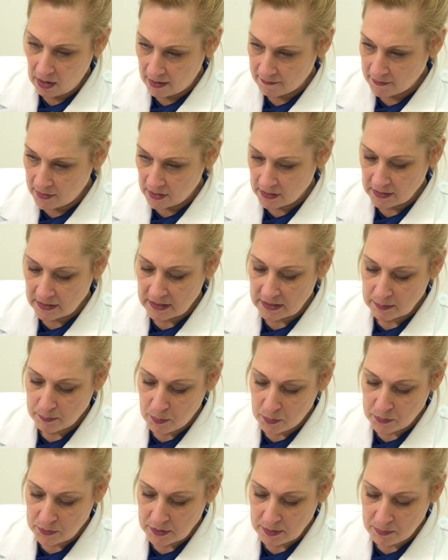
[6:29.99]
I've got a
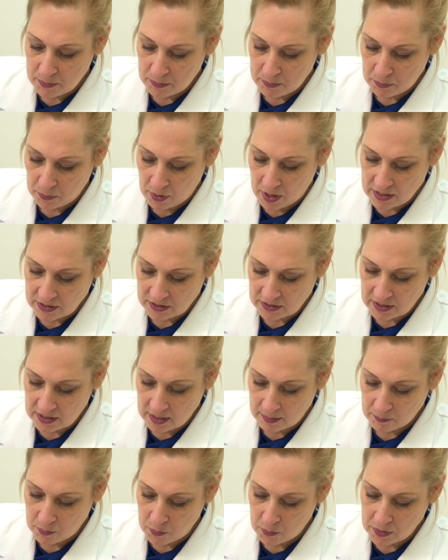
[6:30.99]
disposable brush that
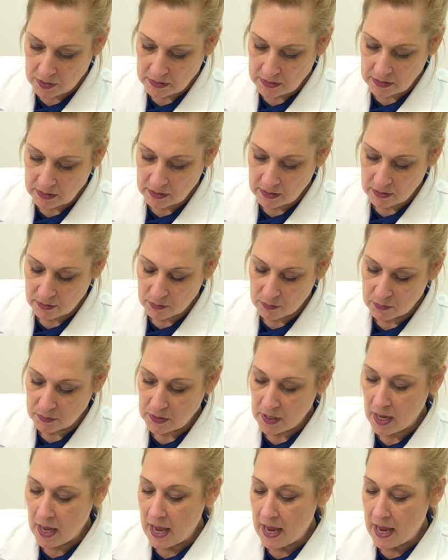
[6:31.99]
I'm going to use.